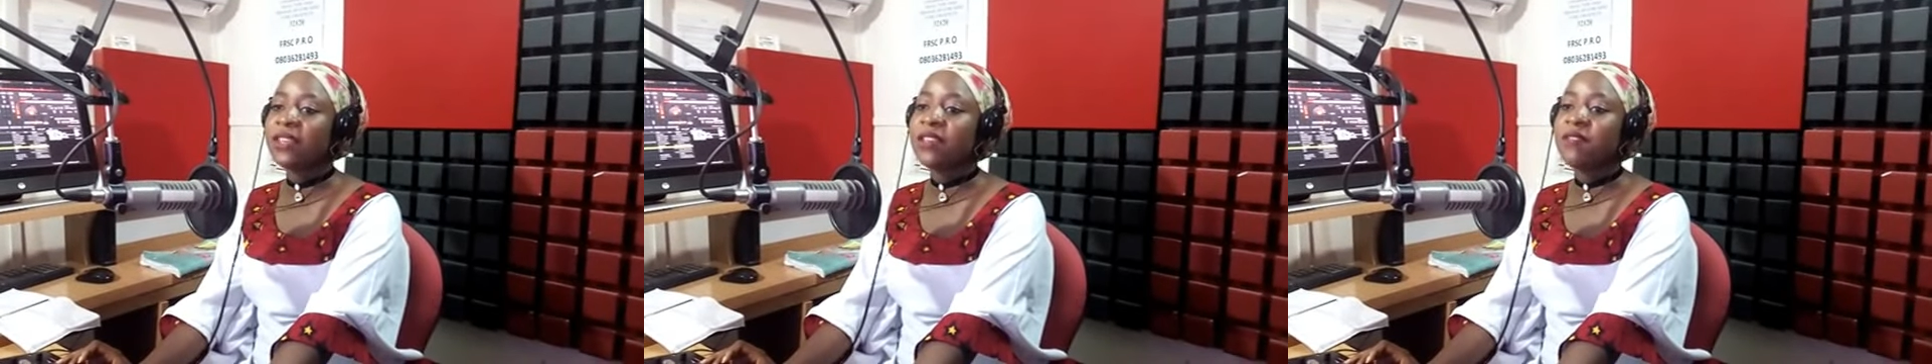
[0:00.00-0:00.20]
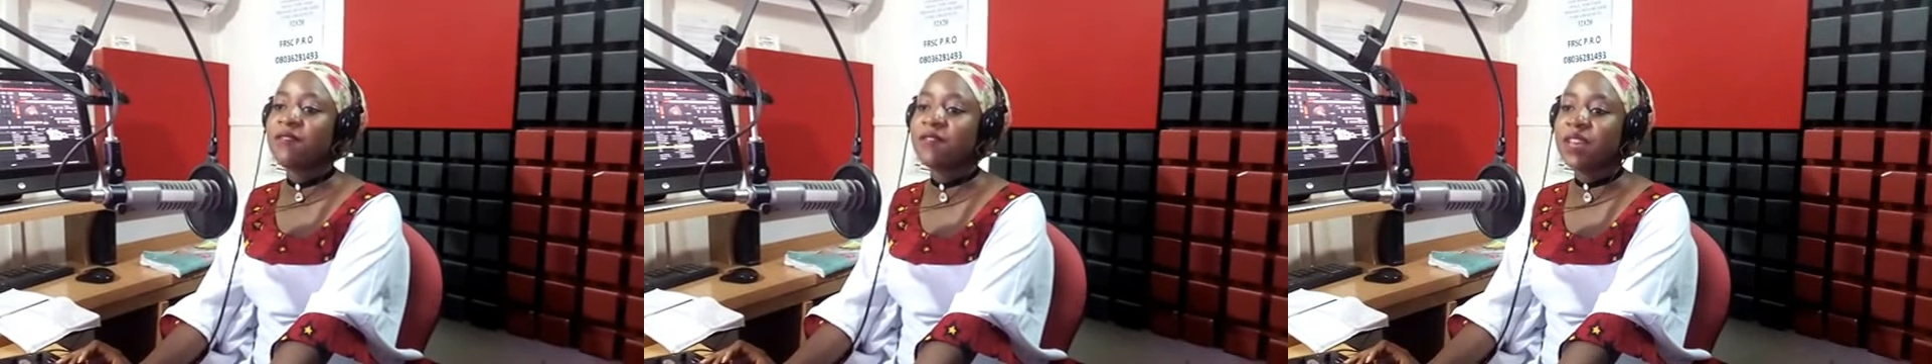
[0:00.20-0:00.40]

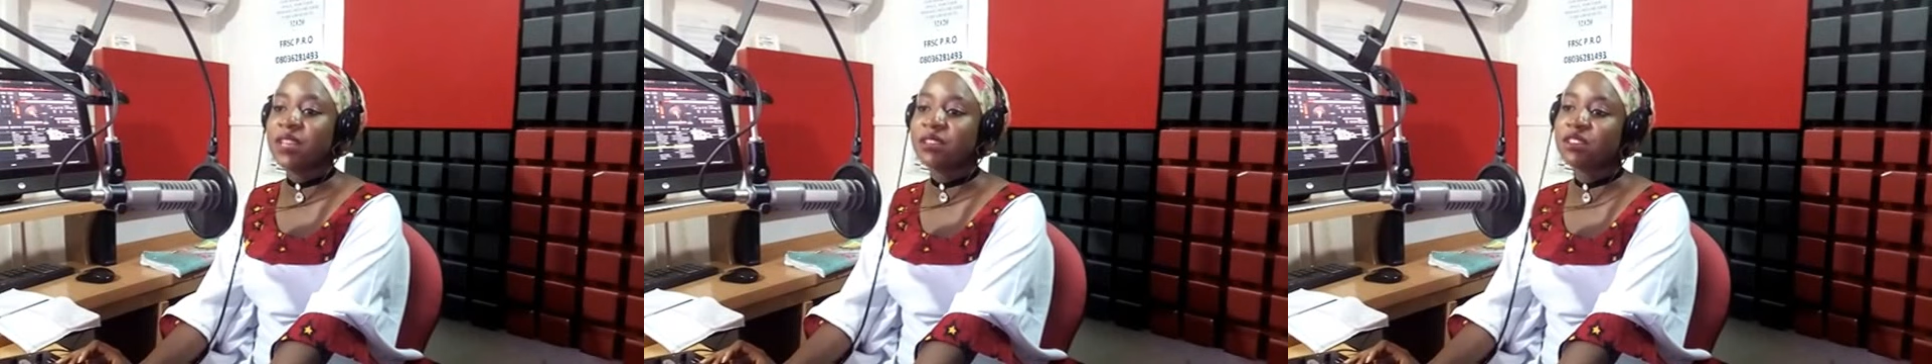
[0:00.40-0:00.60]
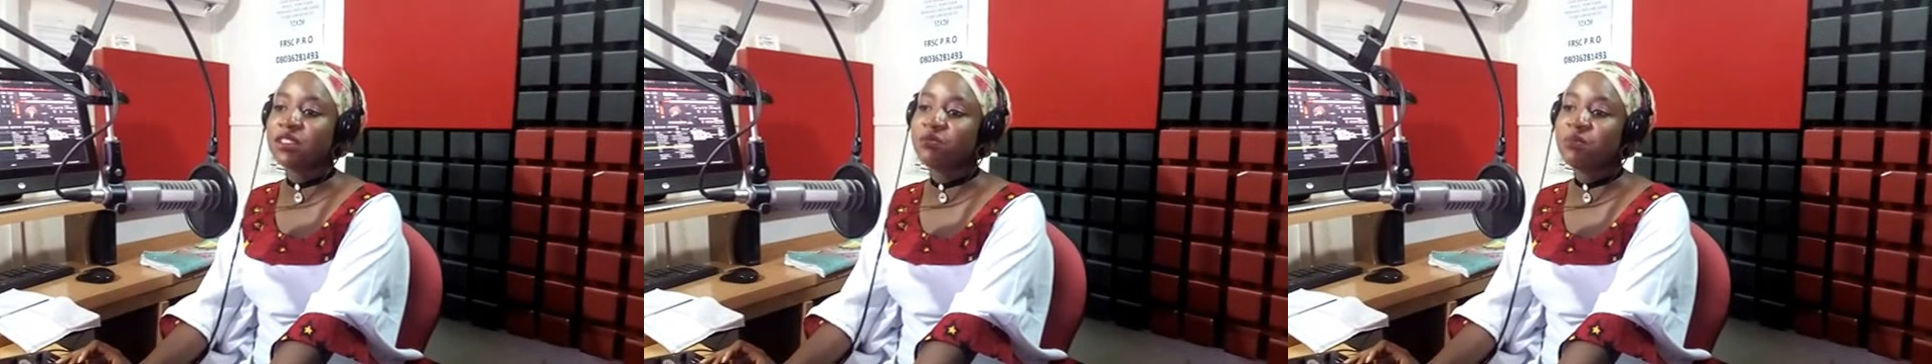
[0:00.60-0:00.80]
the
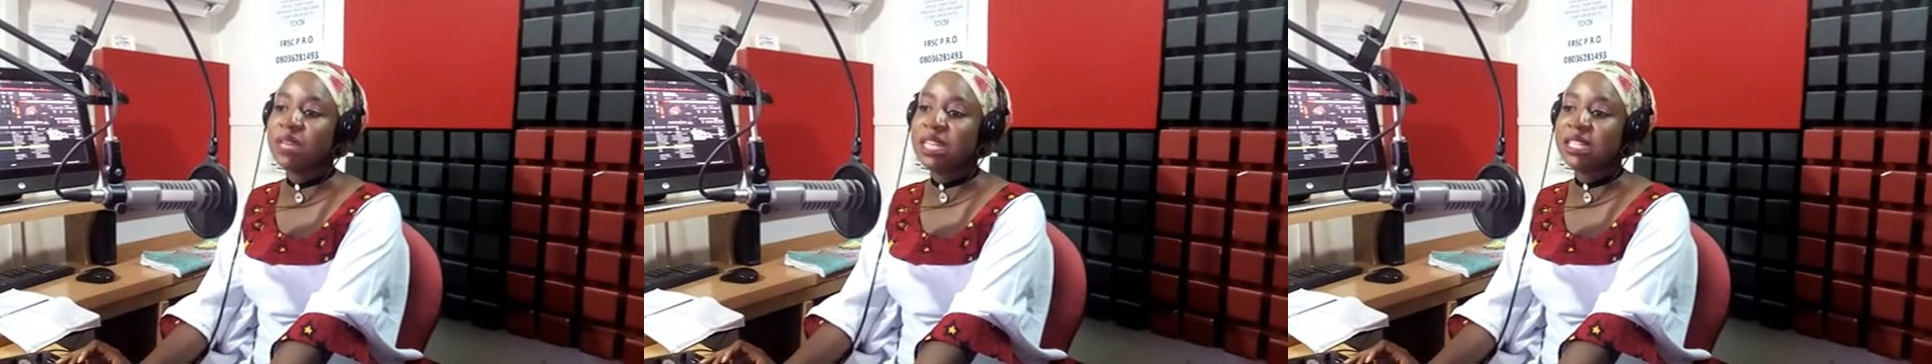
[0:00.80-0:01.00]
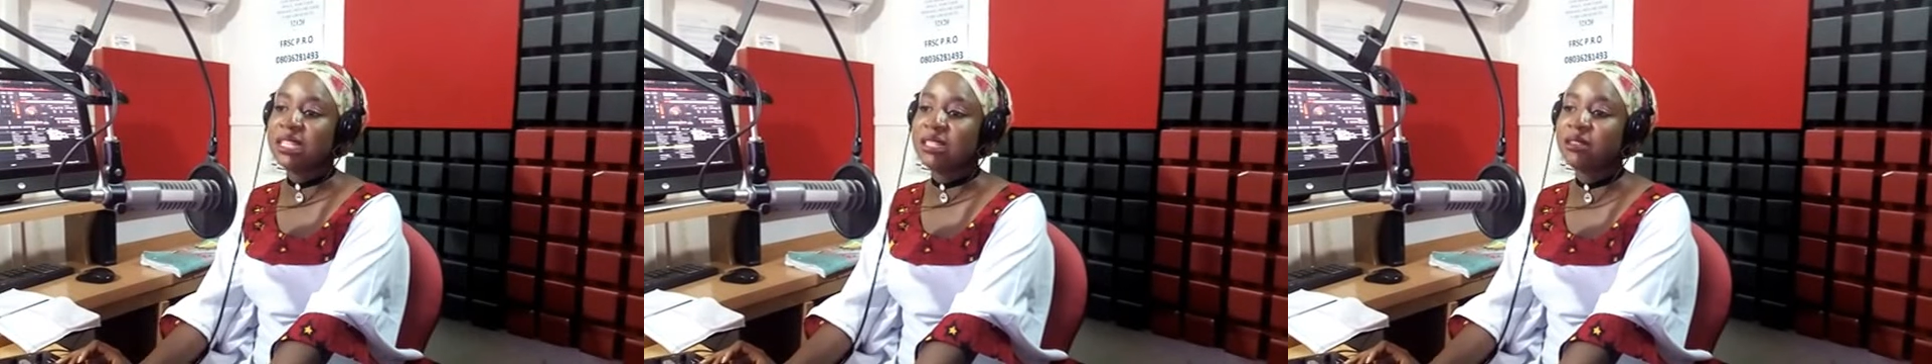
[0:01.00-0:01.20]
investor
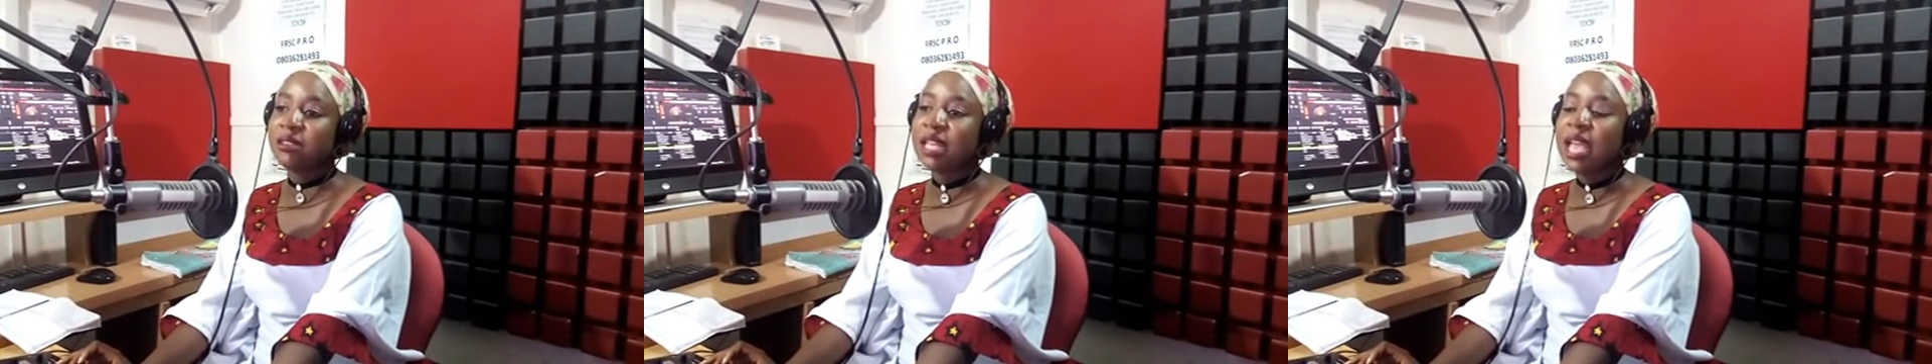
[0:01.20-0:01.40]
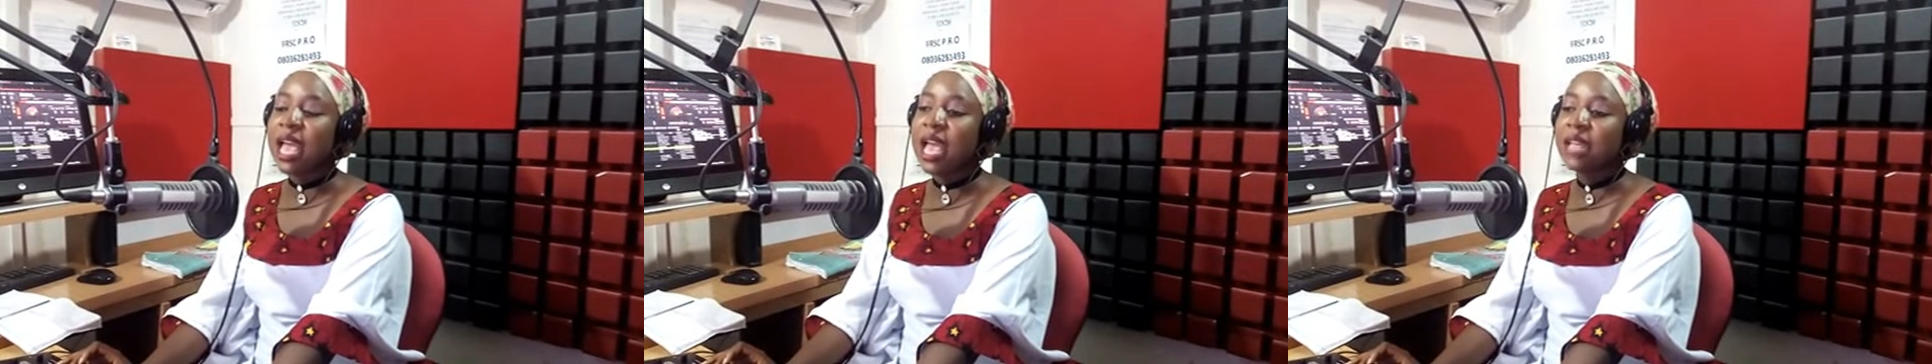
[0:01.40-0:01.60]
meetings